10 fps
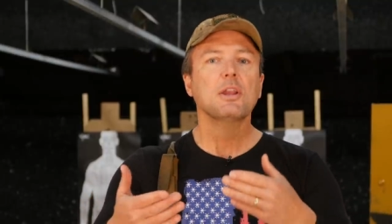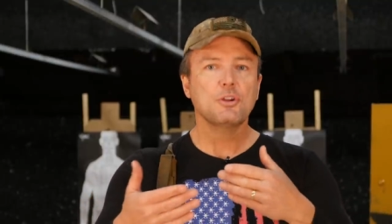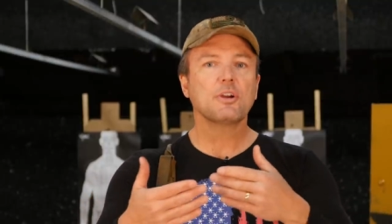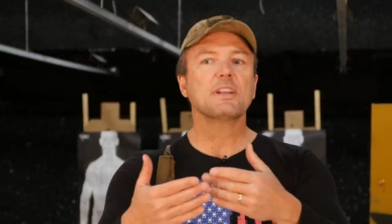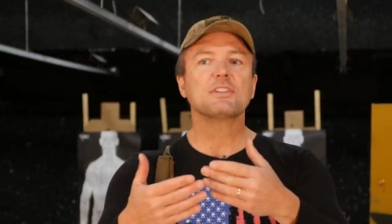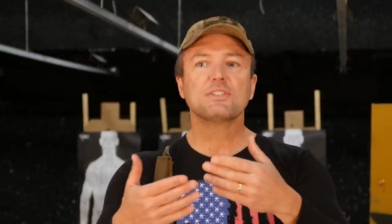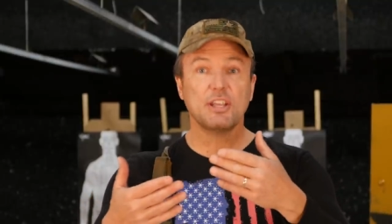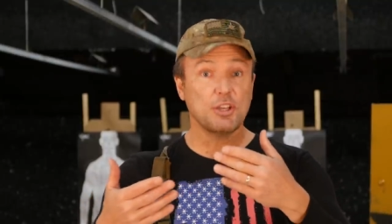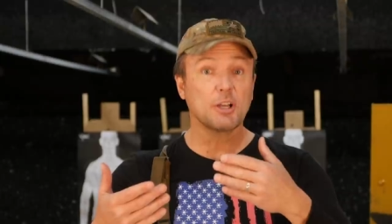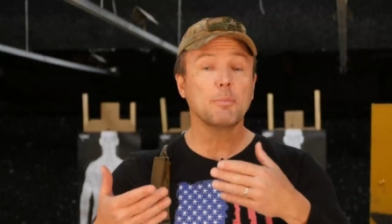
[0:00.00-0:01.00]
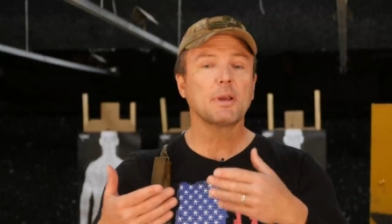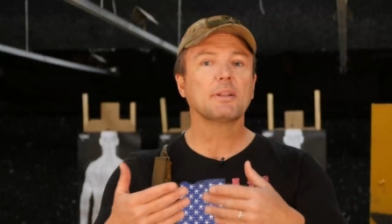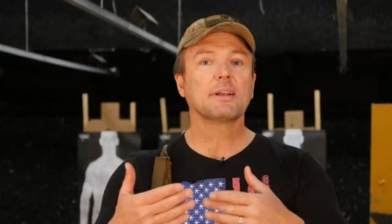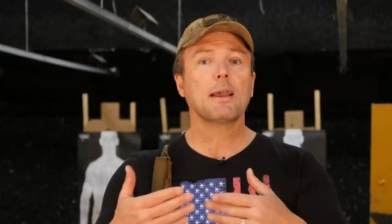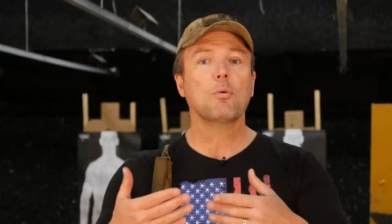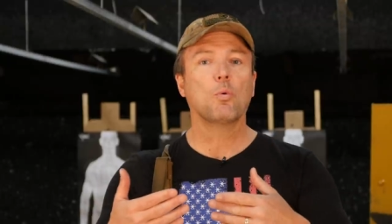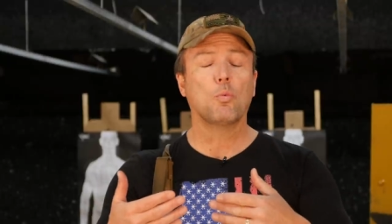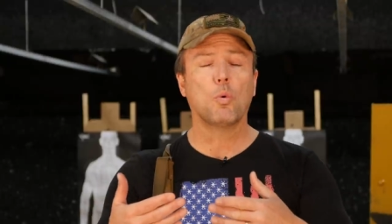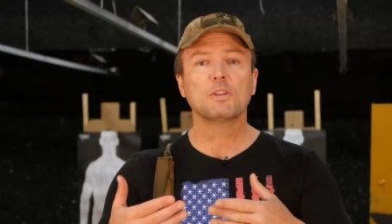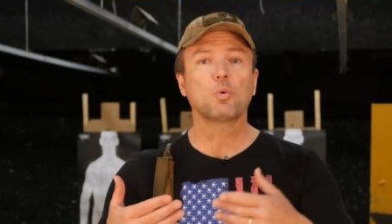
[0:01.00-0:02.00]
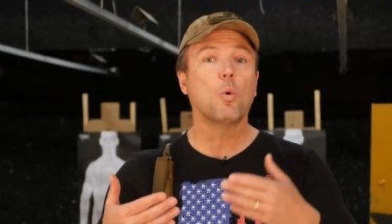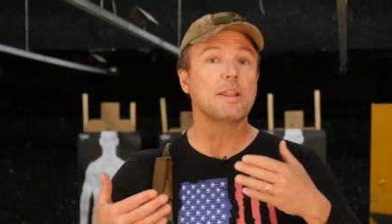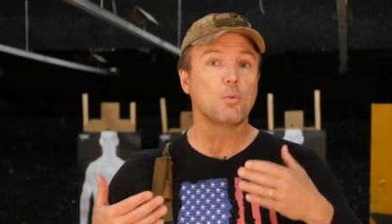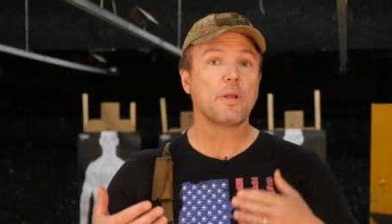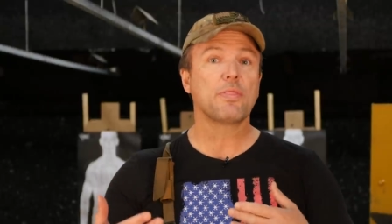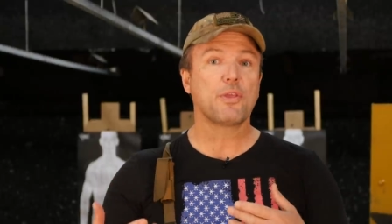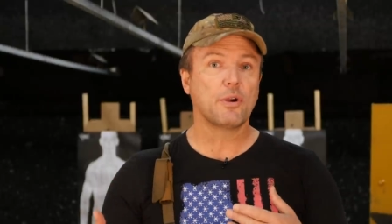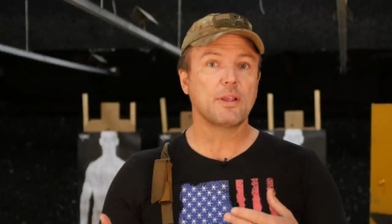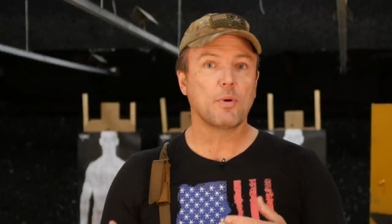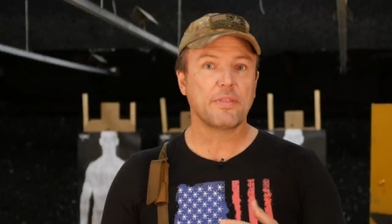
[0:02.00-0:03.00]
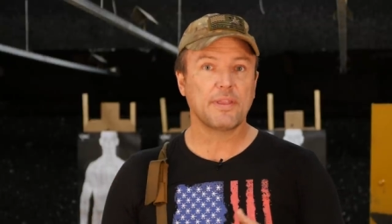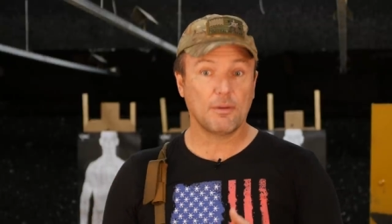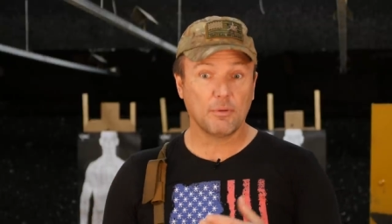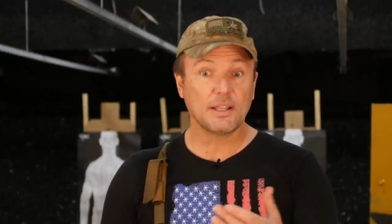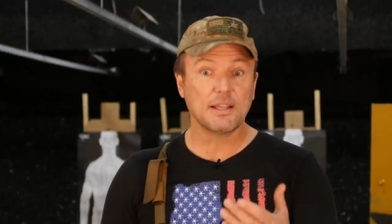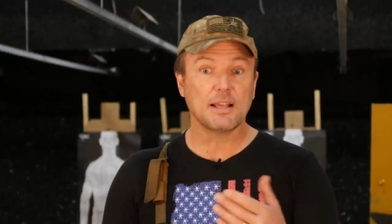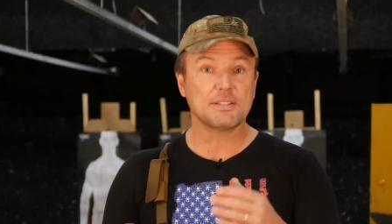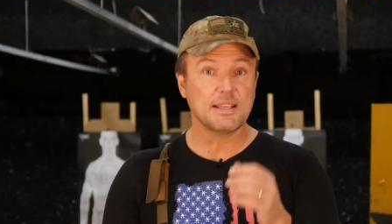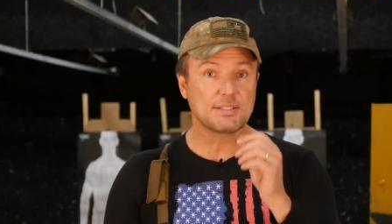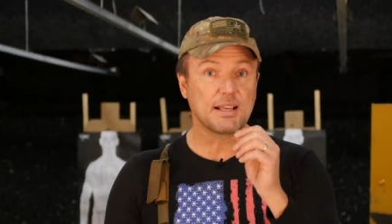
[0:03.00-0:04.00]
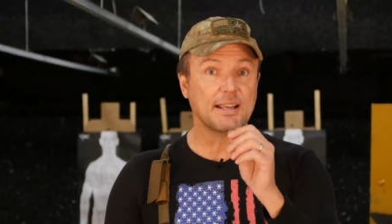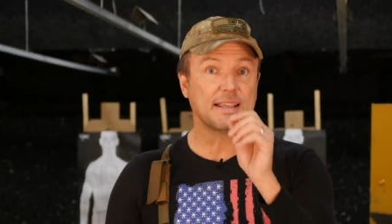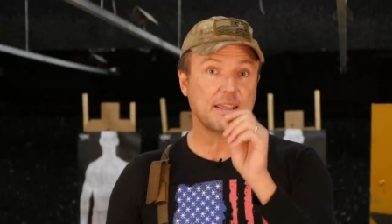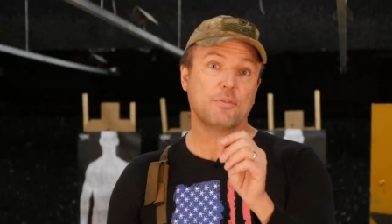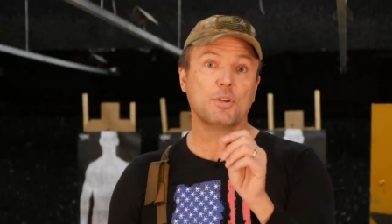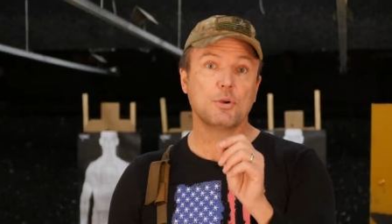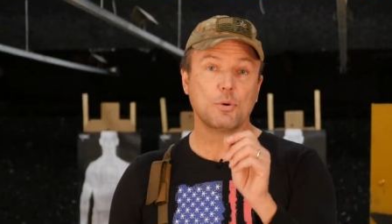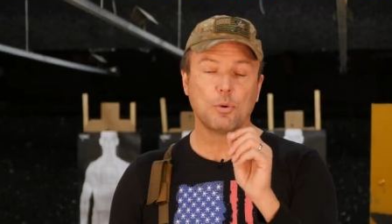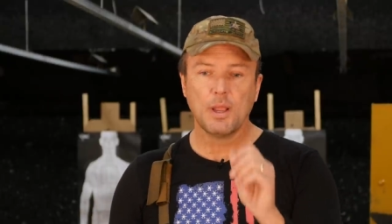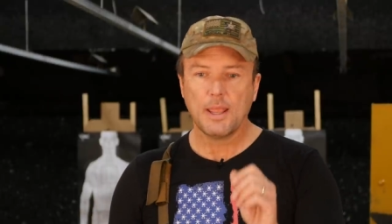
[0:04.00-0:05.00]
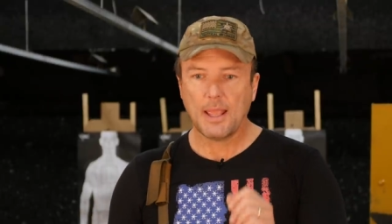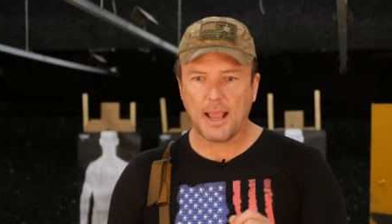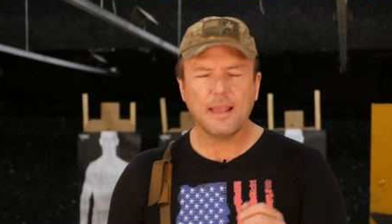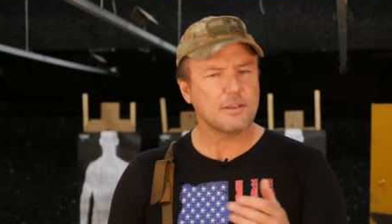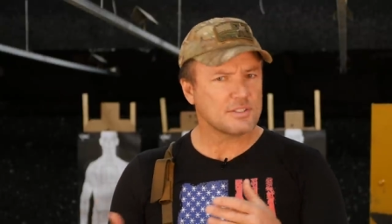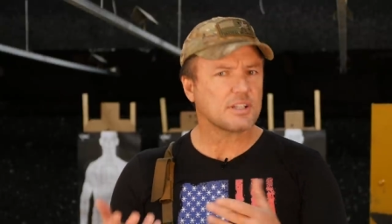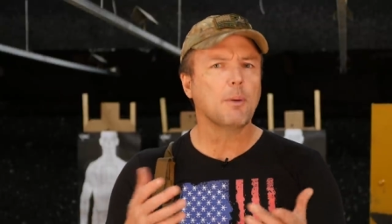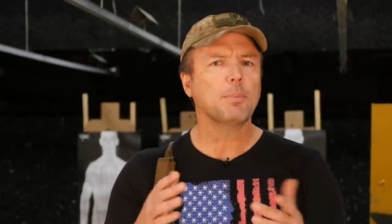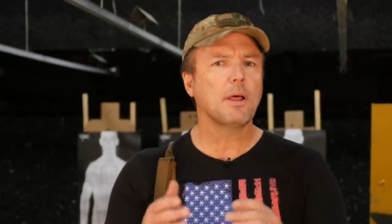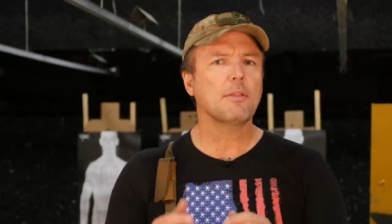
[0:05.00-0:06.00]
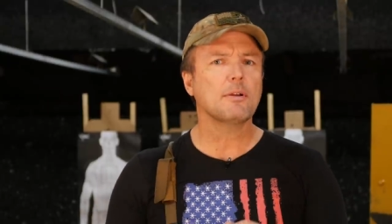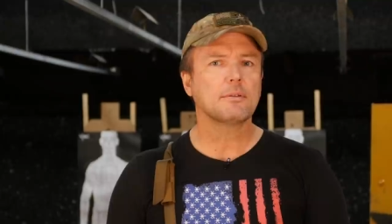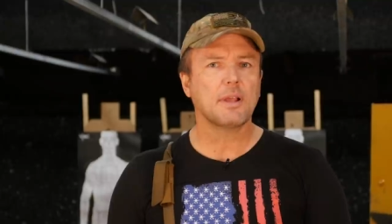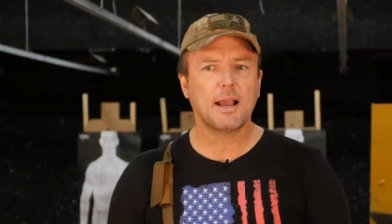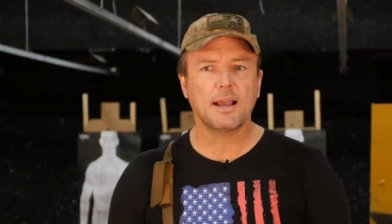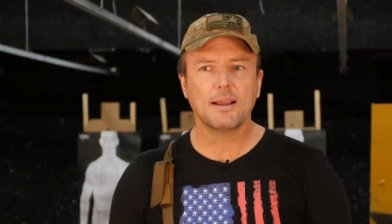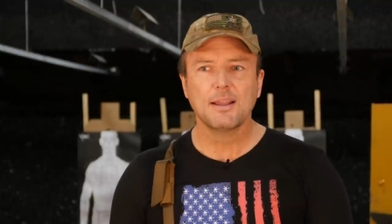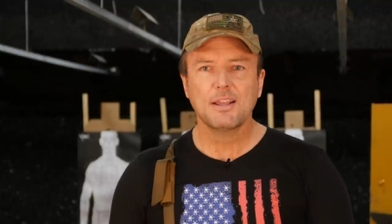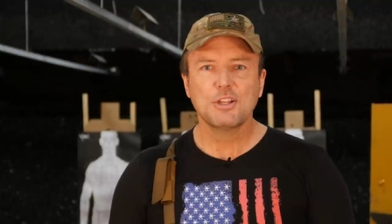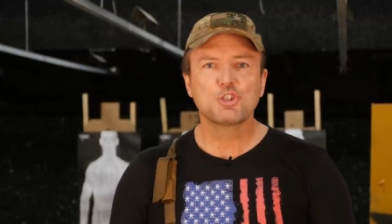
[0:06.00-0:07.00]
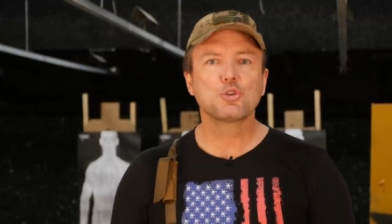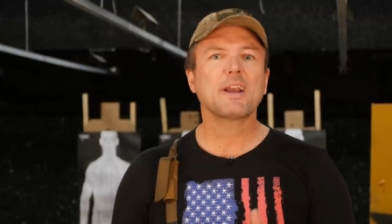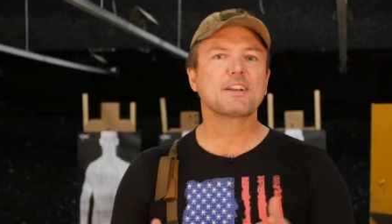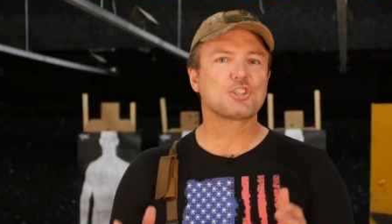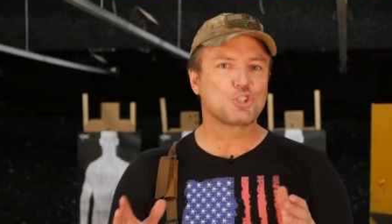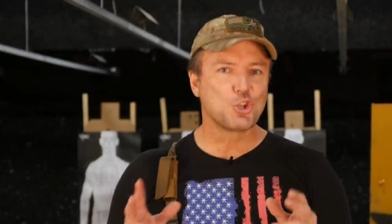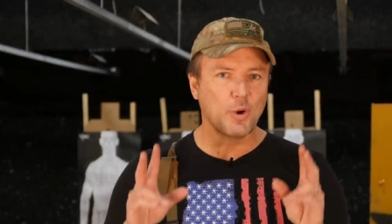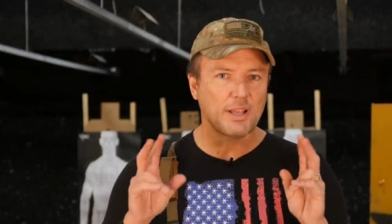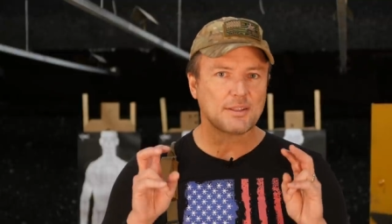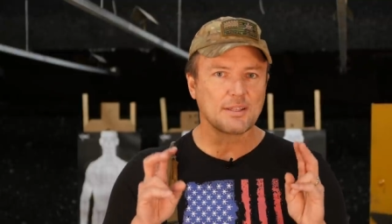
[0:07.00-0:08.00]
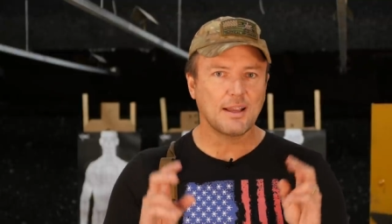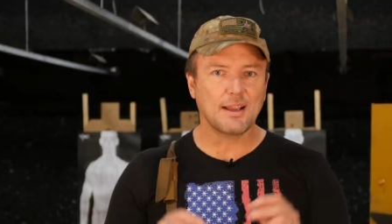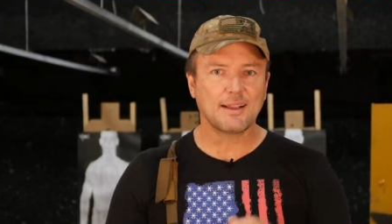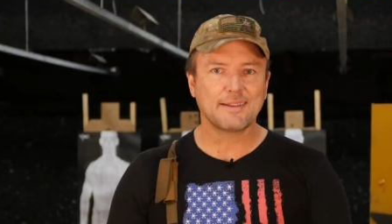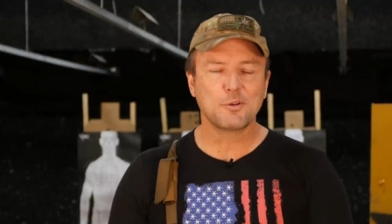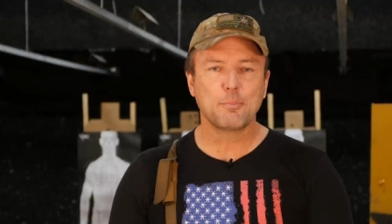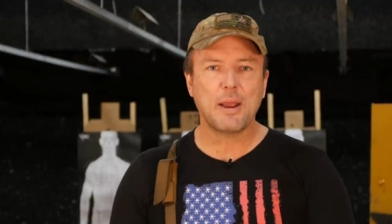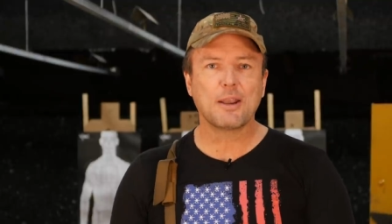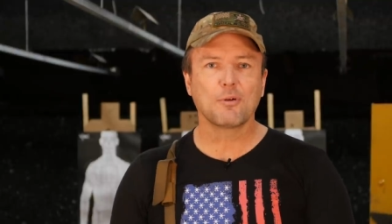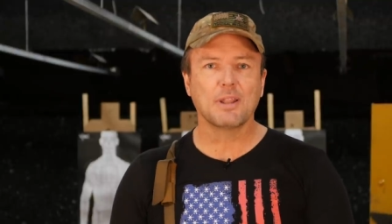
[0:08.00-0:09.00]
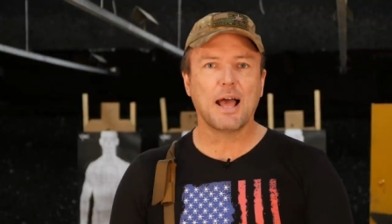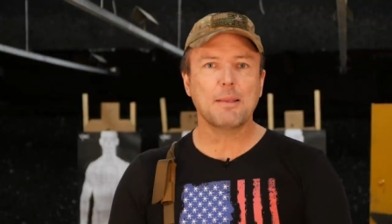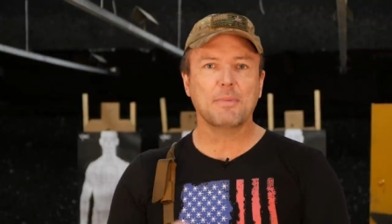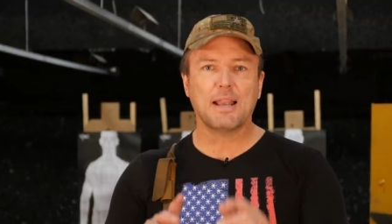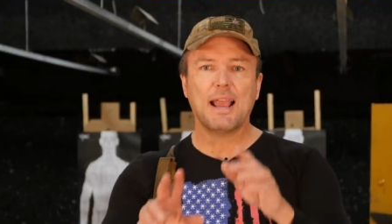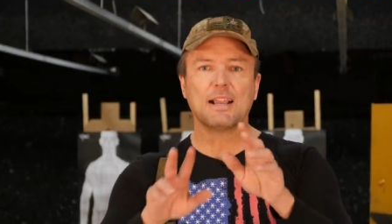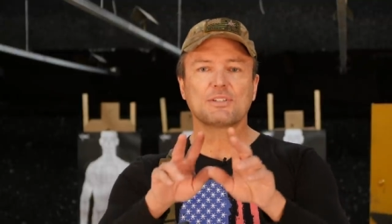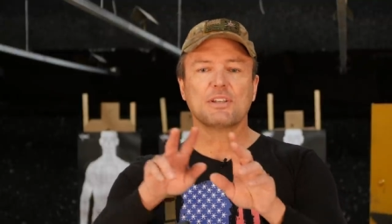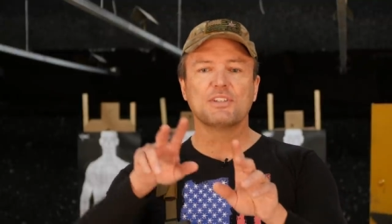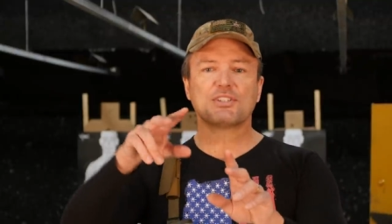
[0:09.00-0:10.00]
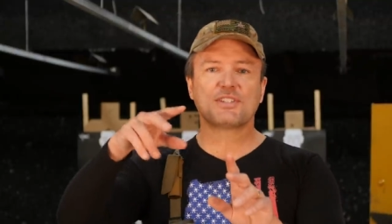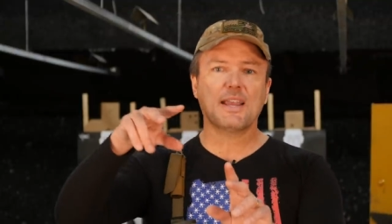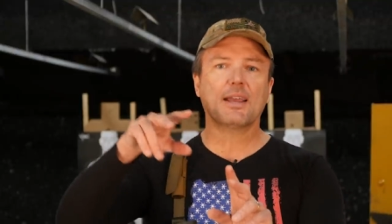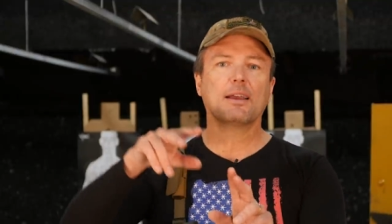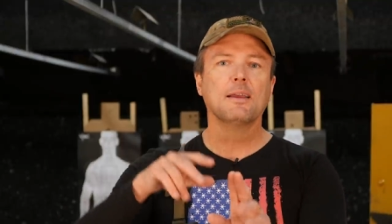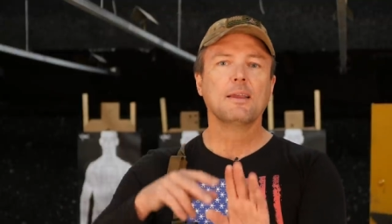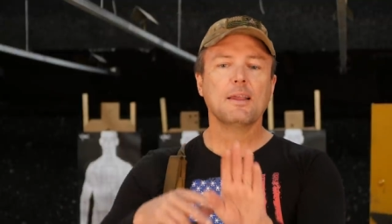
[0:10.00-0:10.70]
you're going to see you're going to be able to get 120, 130 with it. It really does. It's going to give you, and there's a couple other uh, tricks to it to do better alignment. I actually set